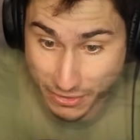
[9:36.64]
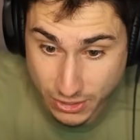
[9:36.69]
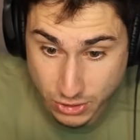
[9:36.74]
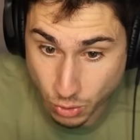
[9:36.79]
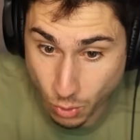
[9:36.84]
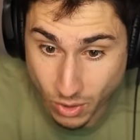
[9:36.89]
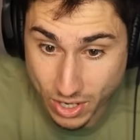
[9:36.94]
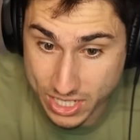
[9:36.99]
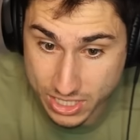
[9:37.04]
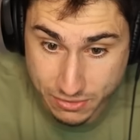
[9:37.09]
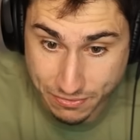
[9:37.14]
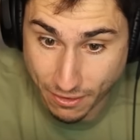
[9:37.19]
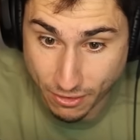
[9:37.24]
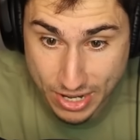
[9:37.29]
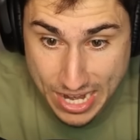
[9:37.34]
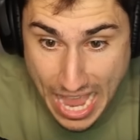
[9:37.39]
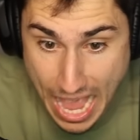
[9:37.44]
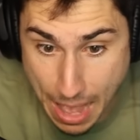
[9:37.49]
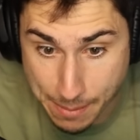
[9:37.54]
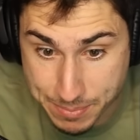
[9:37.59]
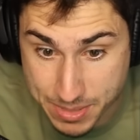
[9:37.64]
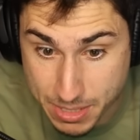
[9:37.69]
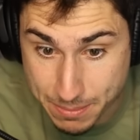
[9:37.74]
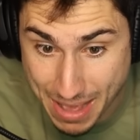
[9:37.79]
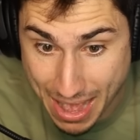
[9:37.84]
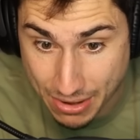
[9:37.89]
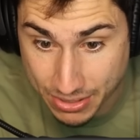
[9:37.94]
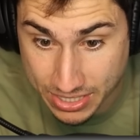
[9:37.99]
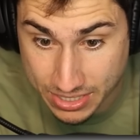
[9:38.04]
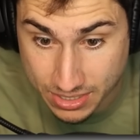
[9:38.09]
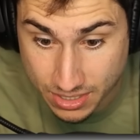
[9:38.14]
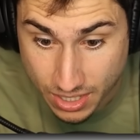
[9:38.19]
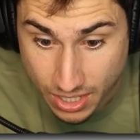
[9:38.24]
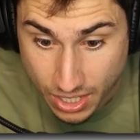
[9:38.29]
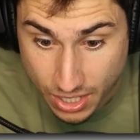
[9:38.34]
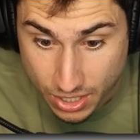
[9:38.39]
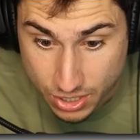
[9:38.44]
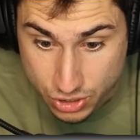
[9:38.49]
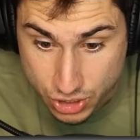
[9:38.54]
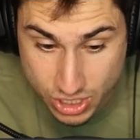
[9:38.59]
Victoria's very happy about it.
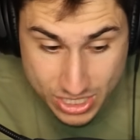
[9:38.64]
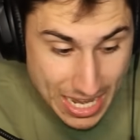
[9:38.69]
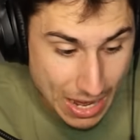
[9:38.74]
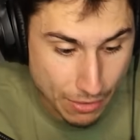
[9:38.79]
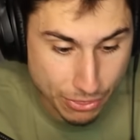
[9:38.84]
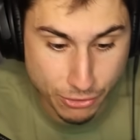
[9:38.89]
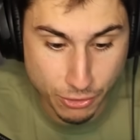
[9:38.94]
She's now